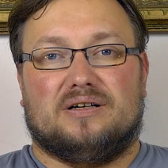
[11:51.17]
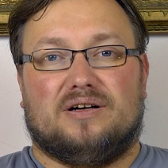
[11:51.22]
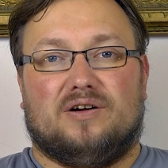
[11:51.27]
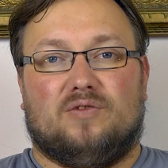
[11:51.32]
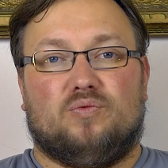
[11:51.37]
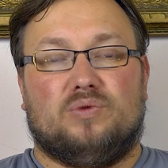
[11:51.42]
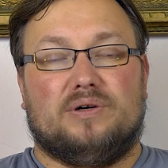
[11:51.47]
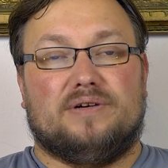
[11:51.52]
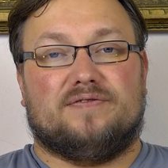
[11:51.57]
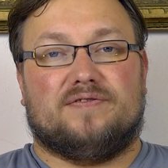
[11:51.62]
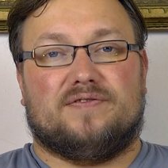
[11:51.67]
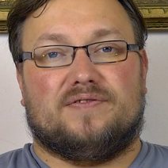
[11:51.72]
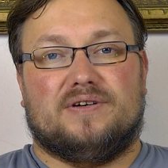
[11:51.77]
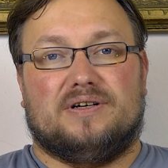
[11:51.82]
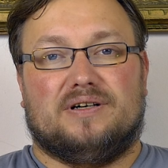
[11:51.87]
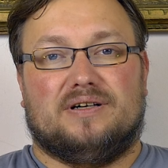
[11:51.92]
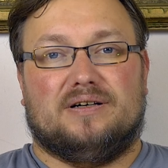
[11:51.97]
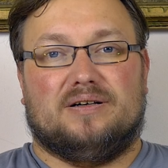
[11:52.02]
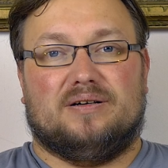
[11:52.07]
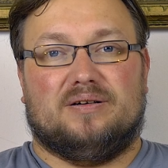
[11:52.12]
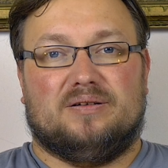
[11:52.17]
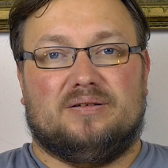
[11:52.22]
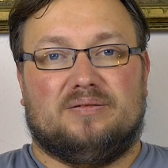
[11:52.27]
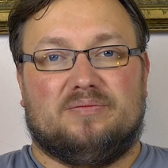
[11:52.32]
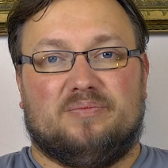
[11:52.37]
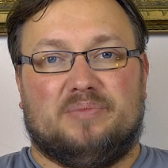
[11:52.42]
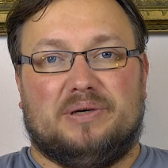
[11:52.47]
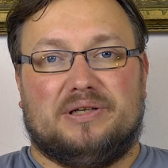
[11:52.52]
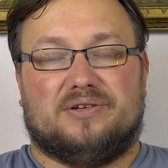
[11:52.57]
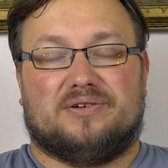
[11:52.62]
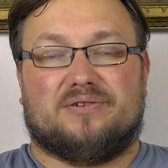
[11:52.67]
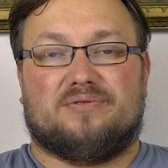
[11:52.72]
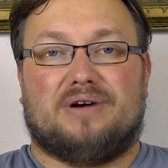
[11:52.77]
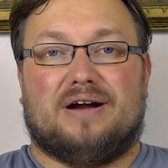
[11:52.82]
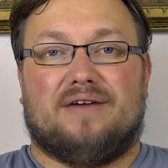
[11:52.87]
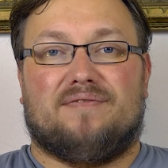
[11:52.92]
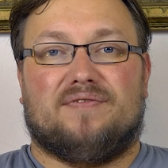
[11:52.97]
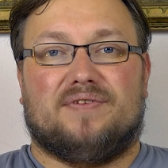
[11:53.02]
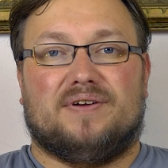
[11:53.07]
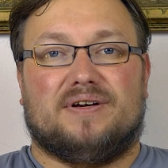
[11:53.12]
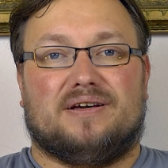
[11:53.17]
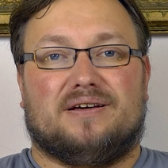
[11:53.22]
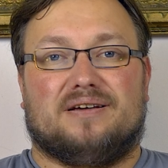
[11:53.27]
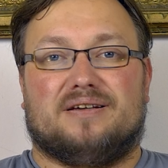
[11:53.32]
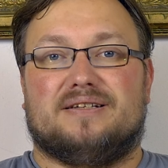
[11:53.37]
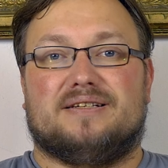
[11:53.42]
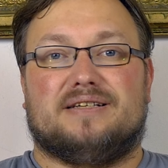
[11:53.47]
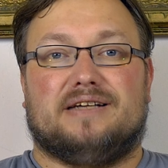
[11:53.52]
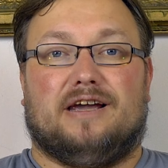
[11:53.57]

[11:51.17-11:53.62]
with better graphics